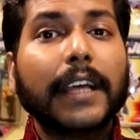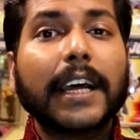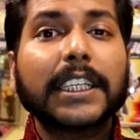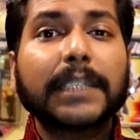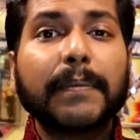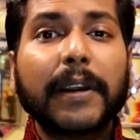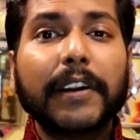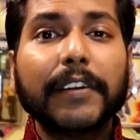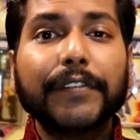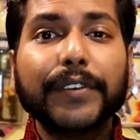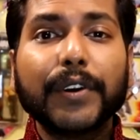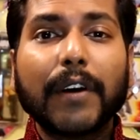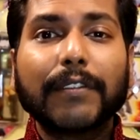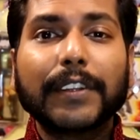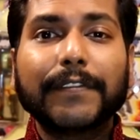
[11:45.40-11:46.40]
That's my
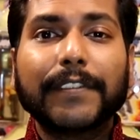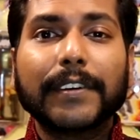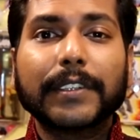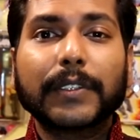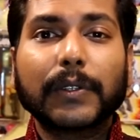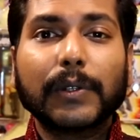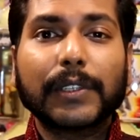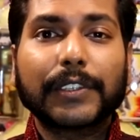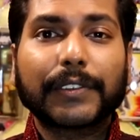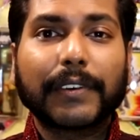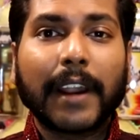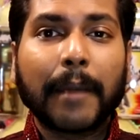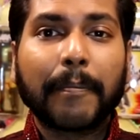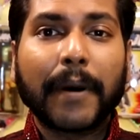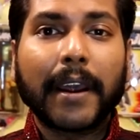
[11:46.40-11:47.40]
review of the Funskool
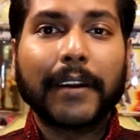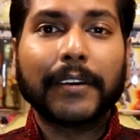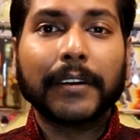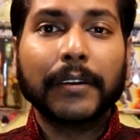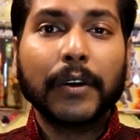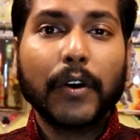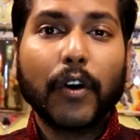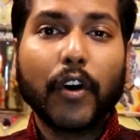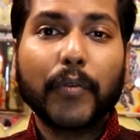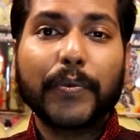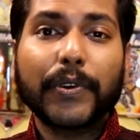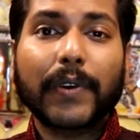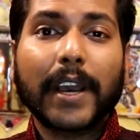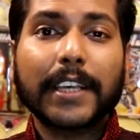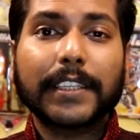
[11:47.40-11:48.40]
Scrap Iron.
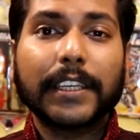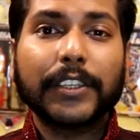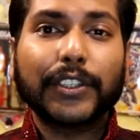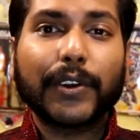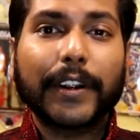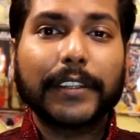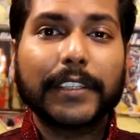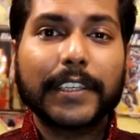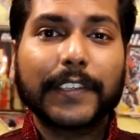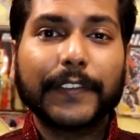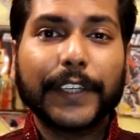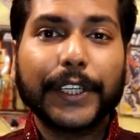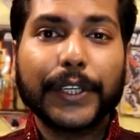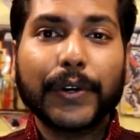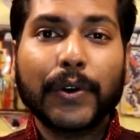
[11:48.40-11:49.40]
Hope you guys enjoyed this
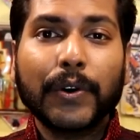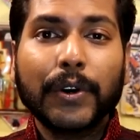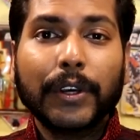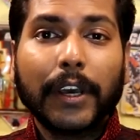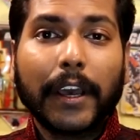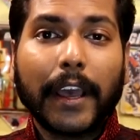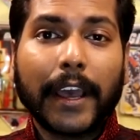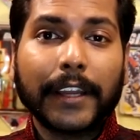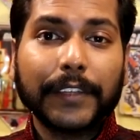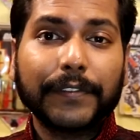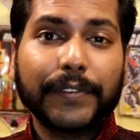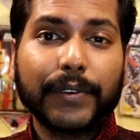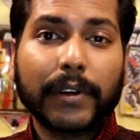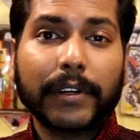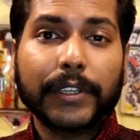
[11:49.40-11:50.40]
video, and
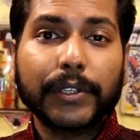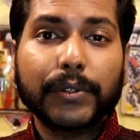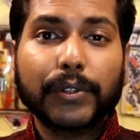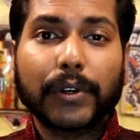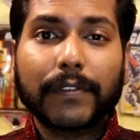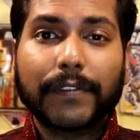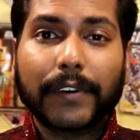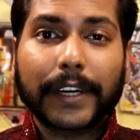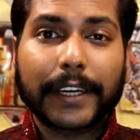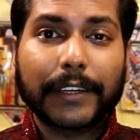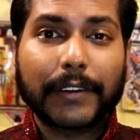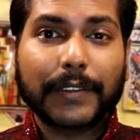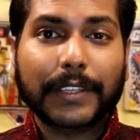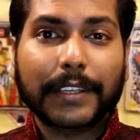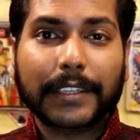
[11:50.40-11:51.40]
if you are new, don't
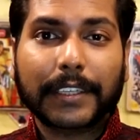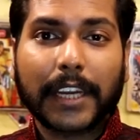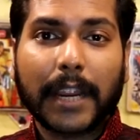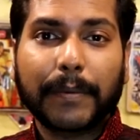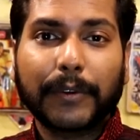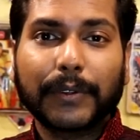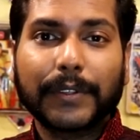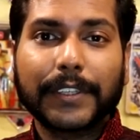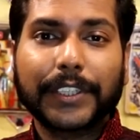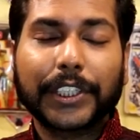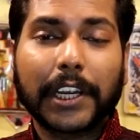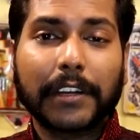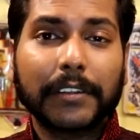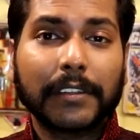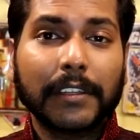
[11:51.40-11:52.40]
forget to subscribe to this
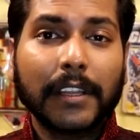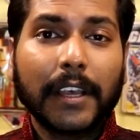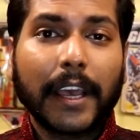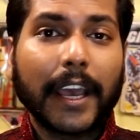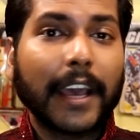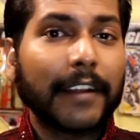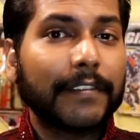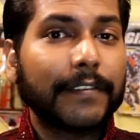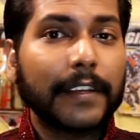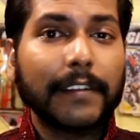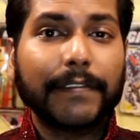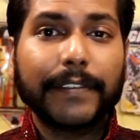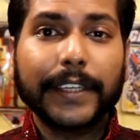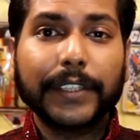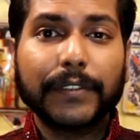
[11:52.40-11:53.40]
channel and
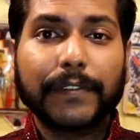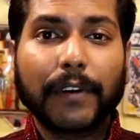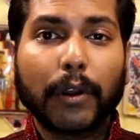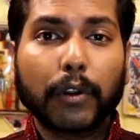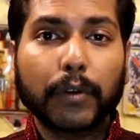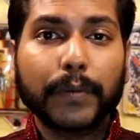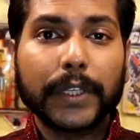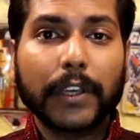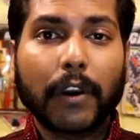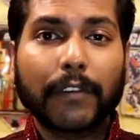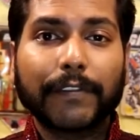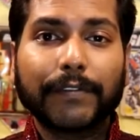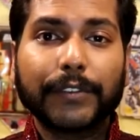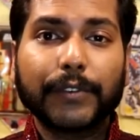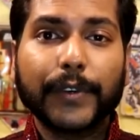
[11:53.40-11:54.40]
feel free to follow me
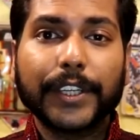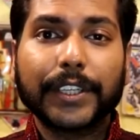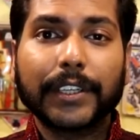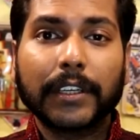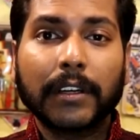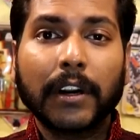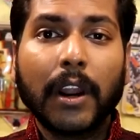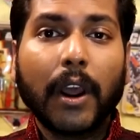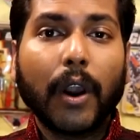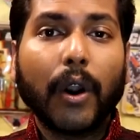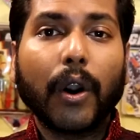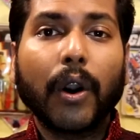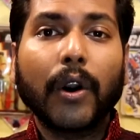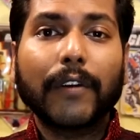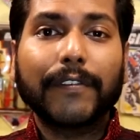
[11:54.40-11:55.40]
on Twitter
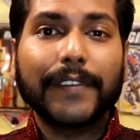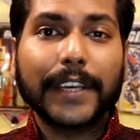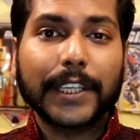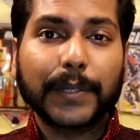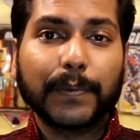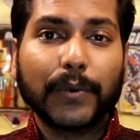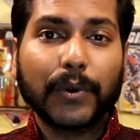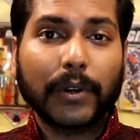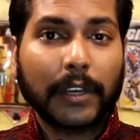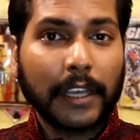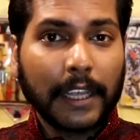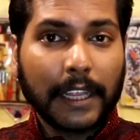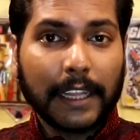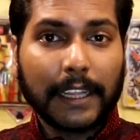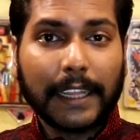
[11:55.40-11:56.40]
or Facebook,
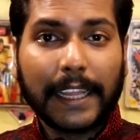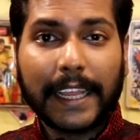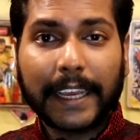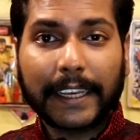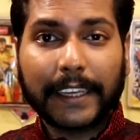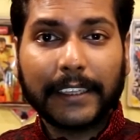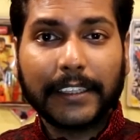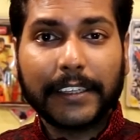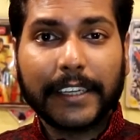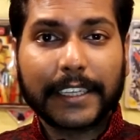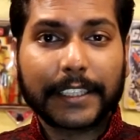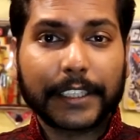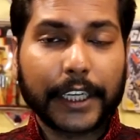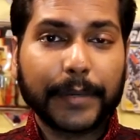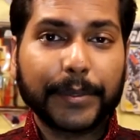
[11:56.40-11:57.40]
link in the
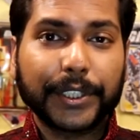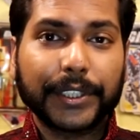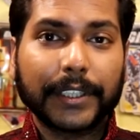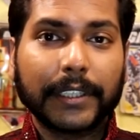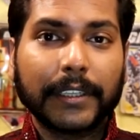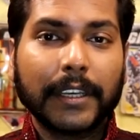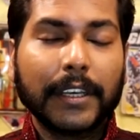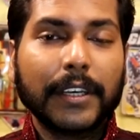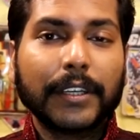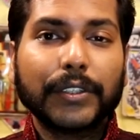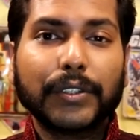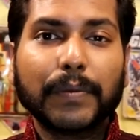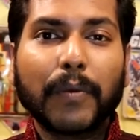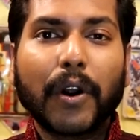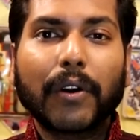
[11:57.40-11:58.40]
description.
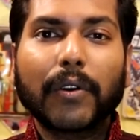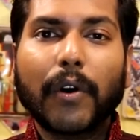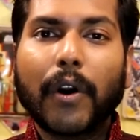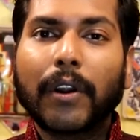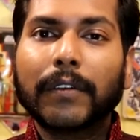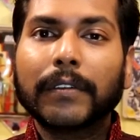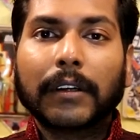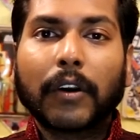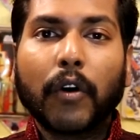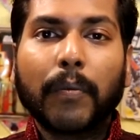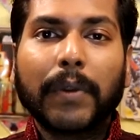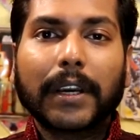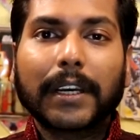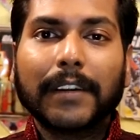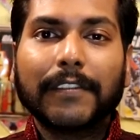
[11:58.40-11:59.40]
Tomorrow on
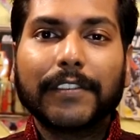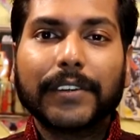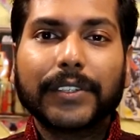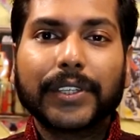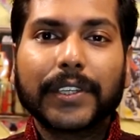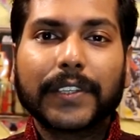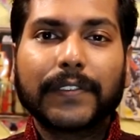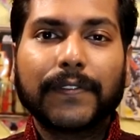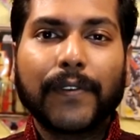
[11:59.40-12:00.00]
Cobra Convergence